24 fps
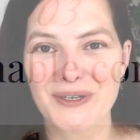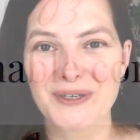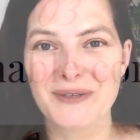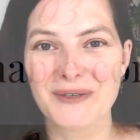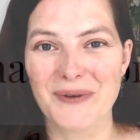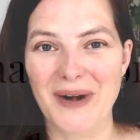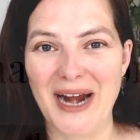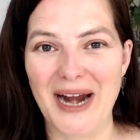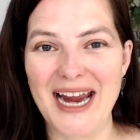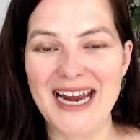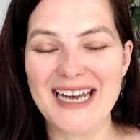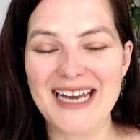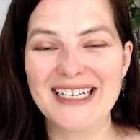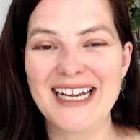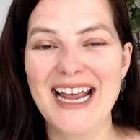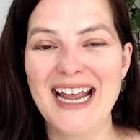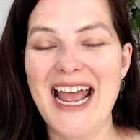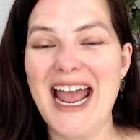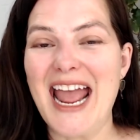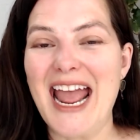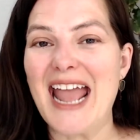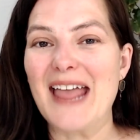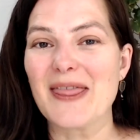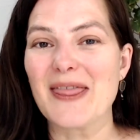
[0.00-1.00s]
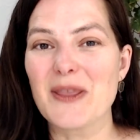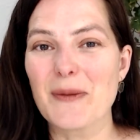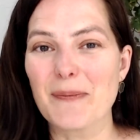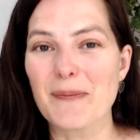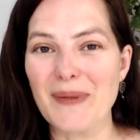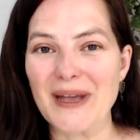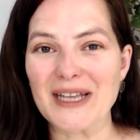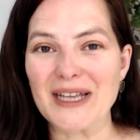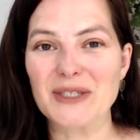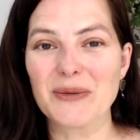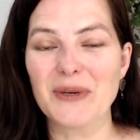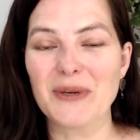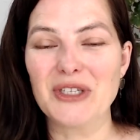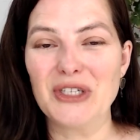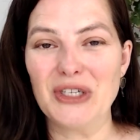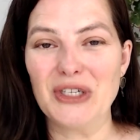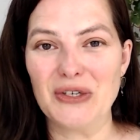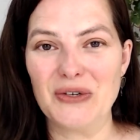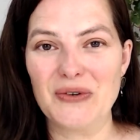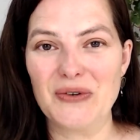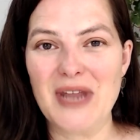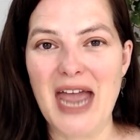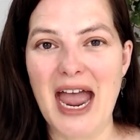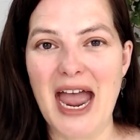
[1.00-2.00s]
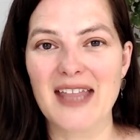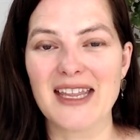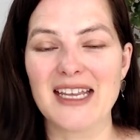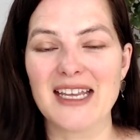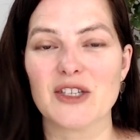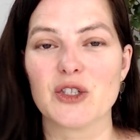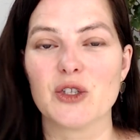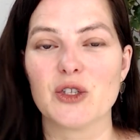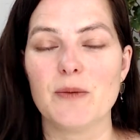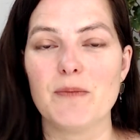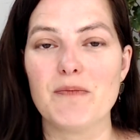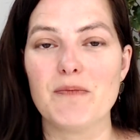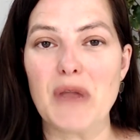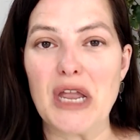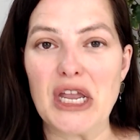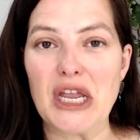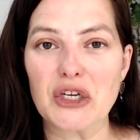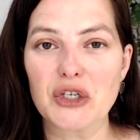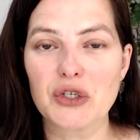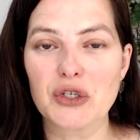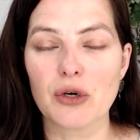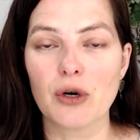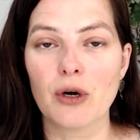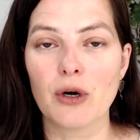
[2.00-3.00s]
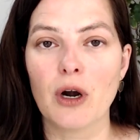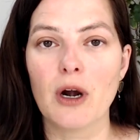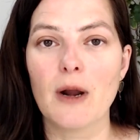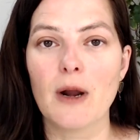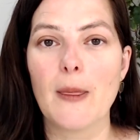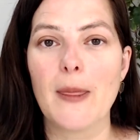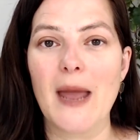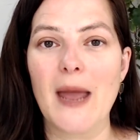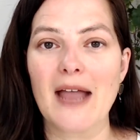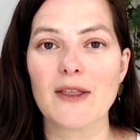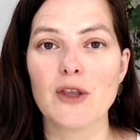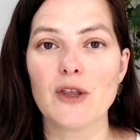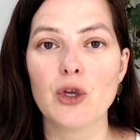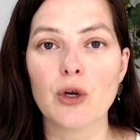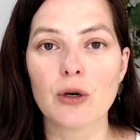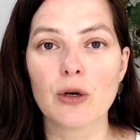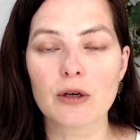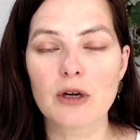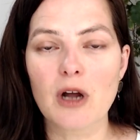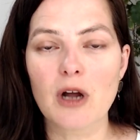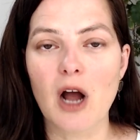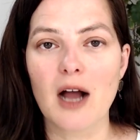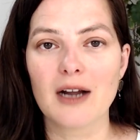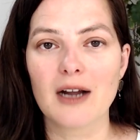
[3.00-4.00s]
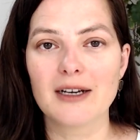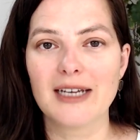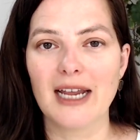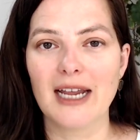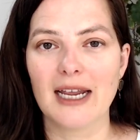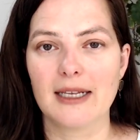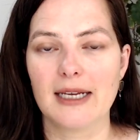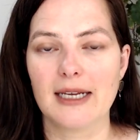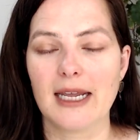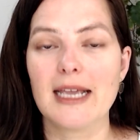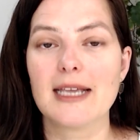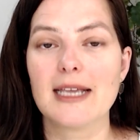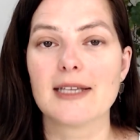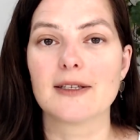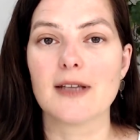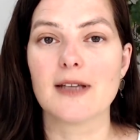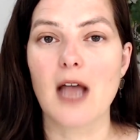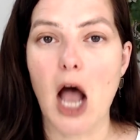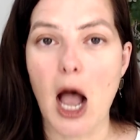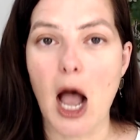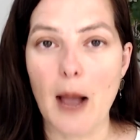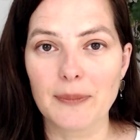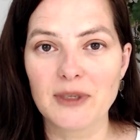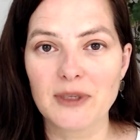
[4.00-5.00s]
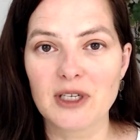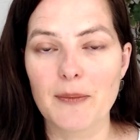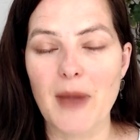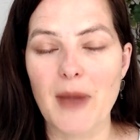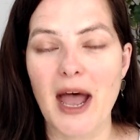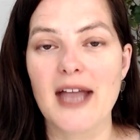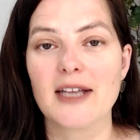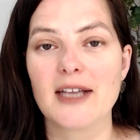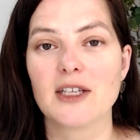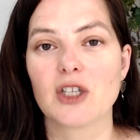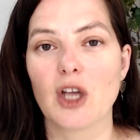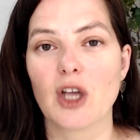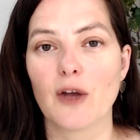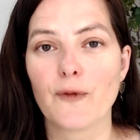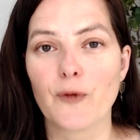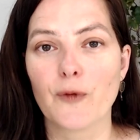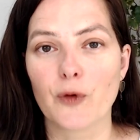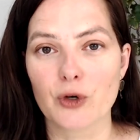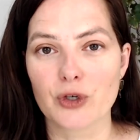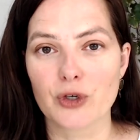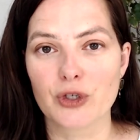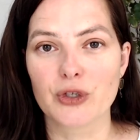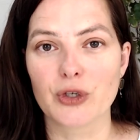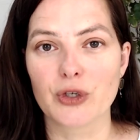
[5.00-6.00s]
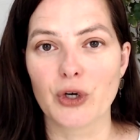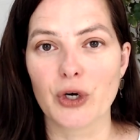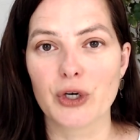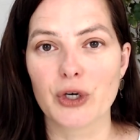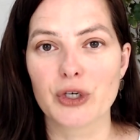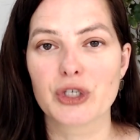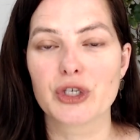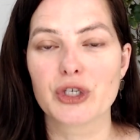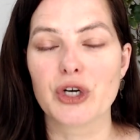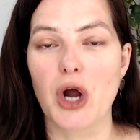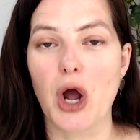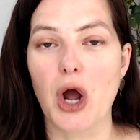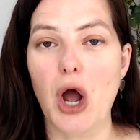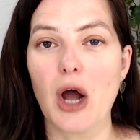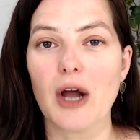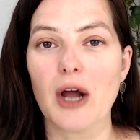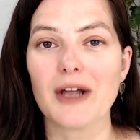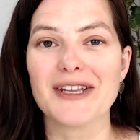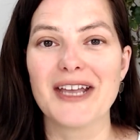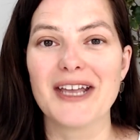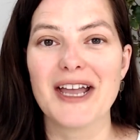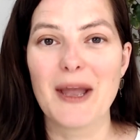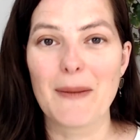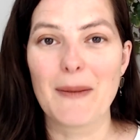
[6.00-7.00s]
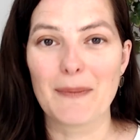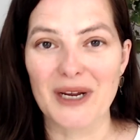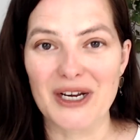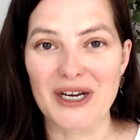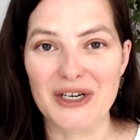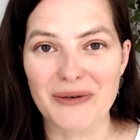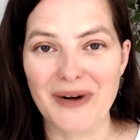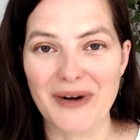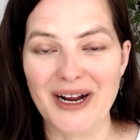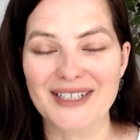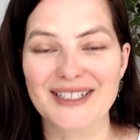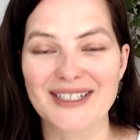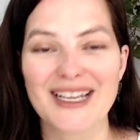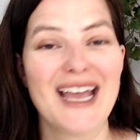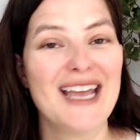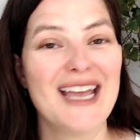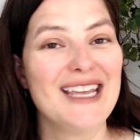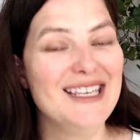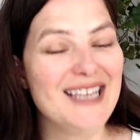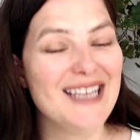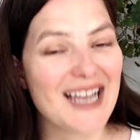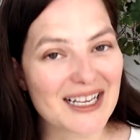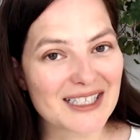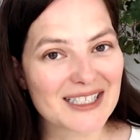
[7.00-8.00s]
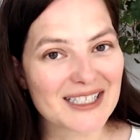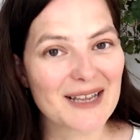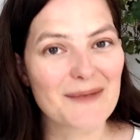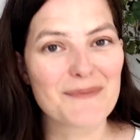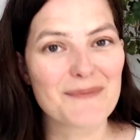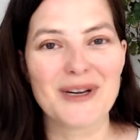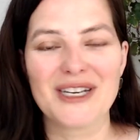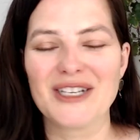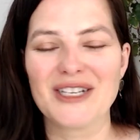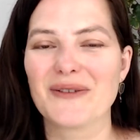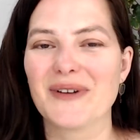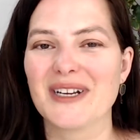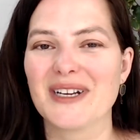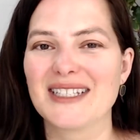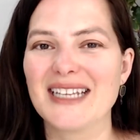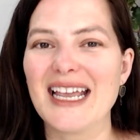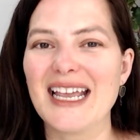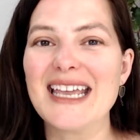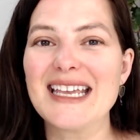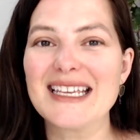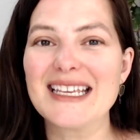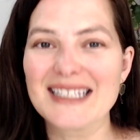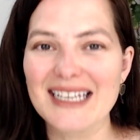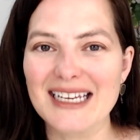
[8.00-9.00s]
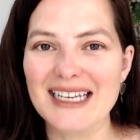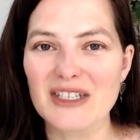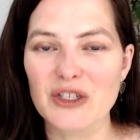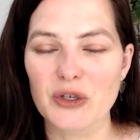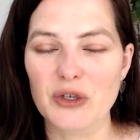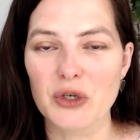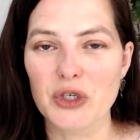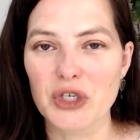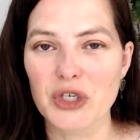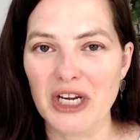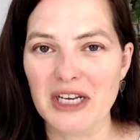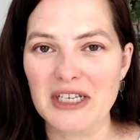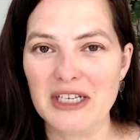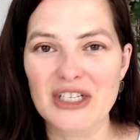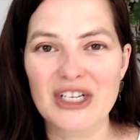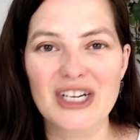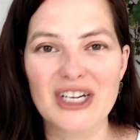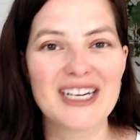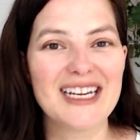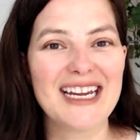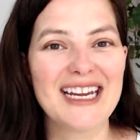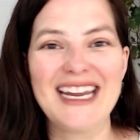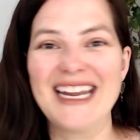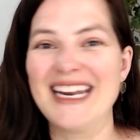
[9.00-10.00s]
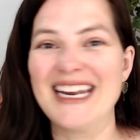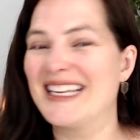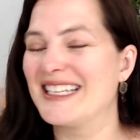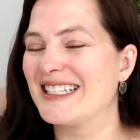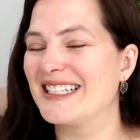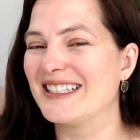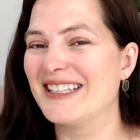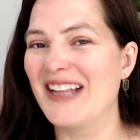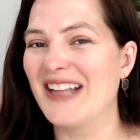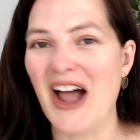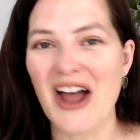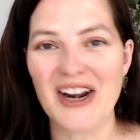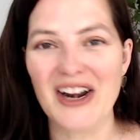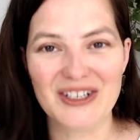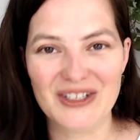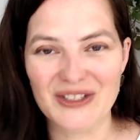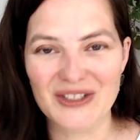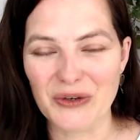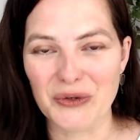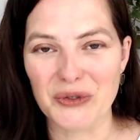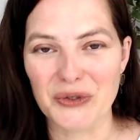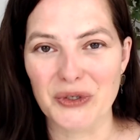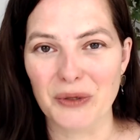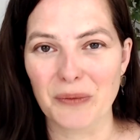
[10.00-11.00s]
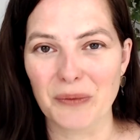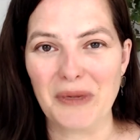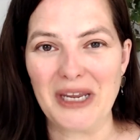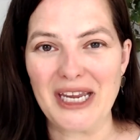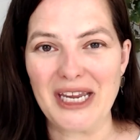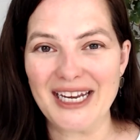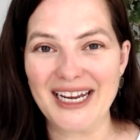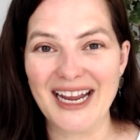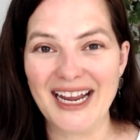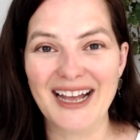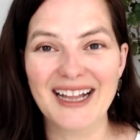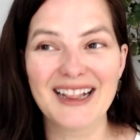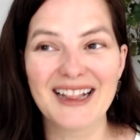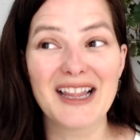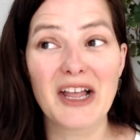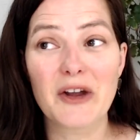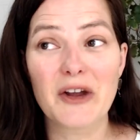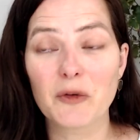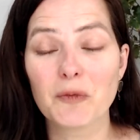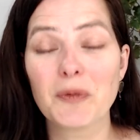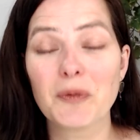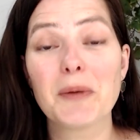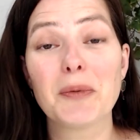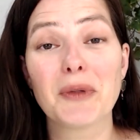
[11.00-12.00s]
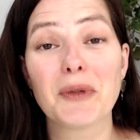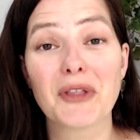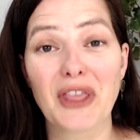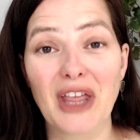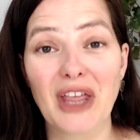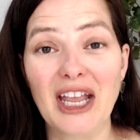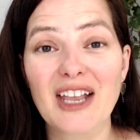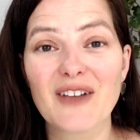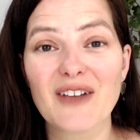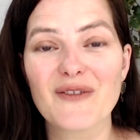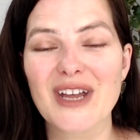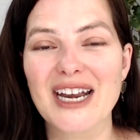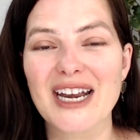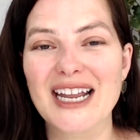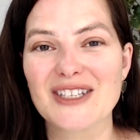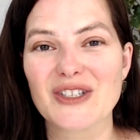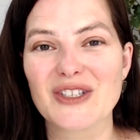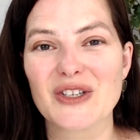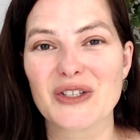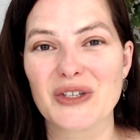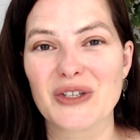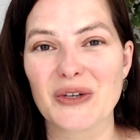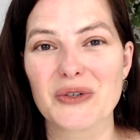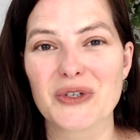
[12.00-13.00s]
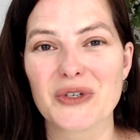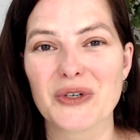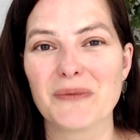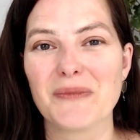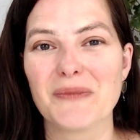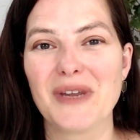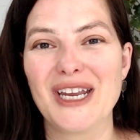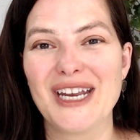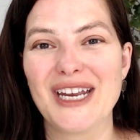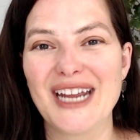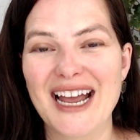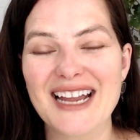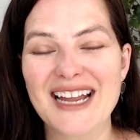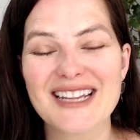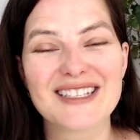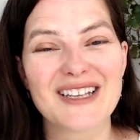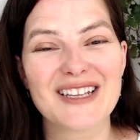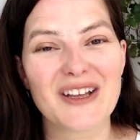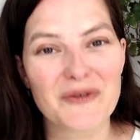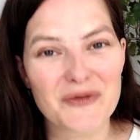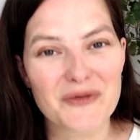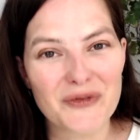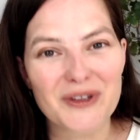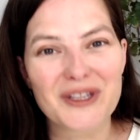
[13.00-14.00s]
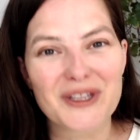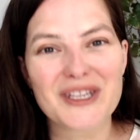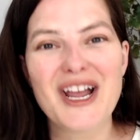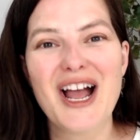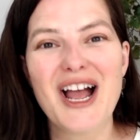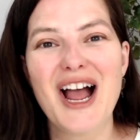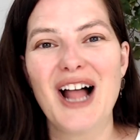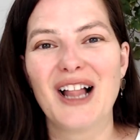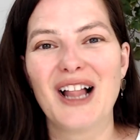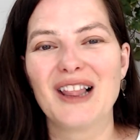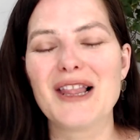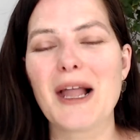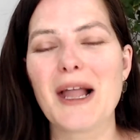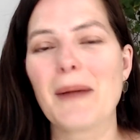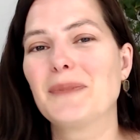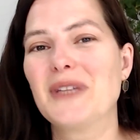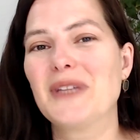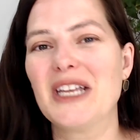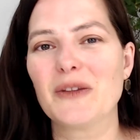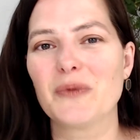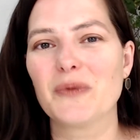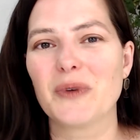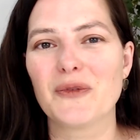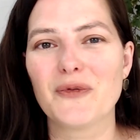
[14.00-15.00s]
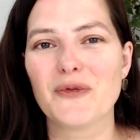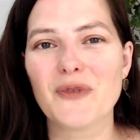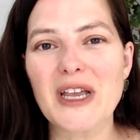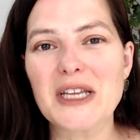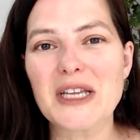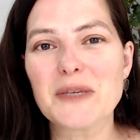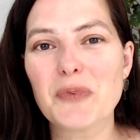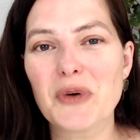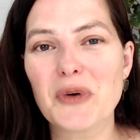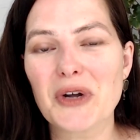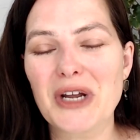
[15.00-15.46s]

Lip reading: right? And the best way to do that is to make sure that your content is optimized for search on Pinterest. Yes, Pinterest is a search engine. It is not a social media. A lot of people think of it as a social media. It's often lumped in with Facebook and